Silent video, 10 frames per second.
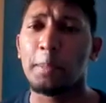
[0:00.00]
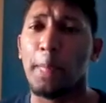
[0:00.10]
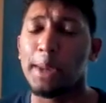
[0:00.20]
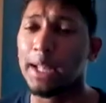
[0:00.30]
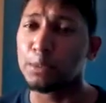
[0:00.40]

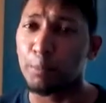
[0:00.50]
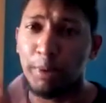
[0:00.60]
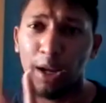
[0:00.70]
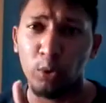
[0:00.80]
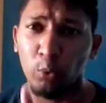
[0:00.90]
that does
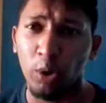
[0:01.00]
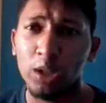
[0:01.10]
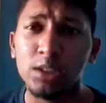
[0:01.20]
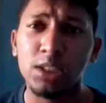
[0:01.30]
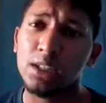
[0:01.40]
bad on
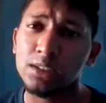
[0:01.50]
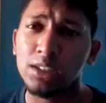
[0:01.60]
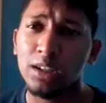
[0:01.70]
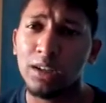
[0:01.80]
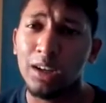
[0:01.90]
one
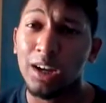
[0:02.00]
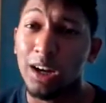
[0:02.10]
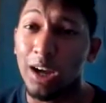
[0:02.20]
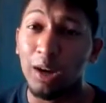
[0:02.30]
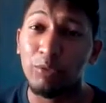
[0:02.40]
test
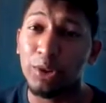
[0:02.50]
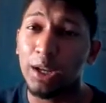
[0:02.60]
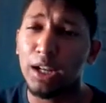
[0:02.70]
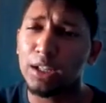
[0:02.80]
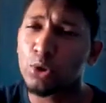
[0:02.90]
and for the
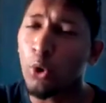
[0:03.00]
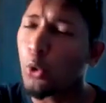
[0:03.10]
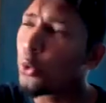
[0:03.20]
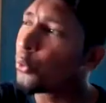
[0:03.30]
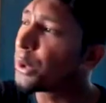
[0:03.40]
next
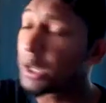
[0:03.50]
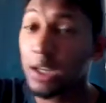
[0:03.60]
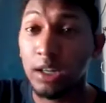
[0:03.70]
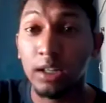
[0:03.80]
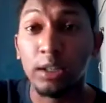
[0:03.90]
whole week
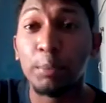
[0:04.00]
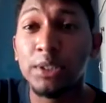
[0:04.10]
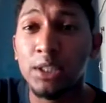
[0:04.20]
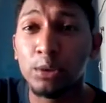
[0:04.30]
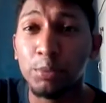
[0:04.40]
they
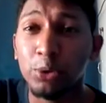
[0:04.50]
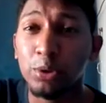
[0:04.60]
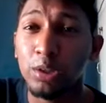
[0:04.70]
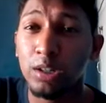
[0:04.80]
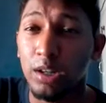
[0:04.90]
pretend to be good
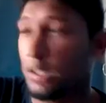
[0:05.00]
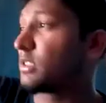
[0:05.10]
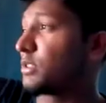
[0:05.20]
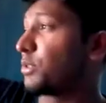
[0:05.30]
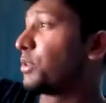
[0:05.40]
in class
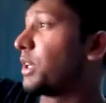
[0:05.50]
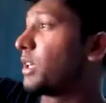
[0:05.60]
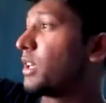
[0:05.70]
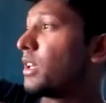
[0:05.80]
so they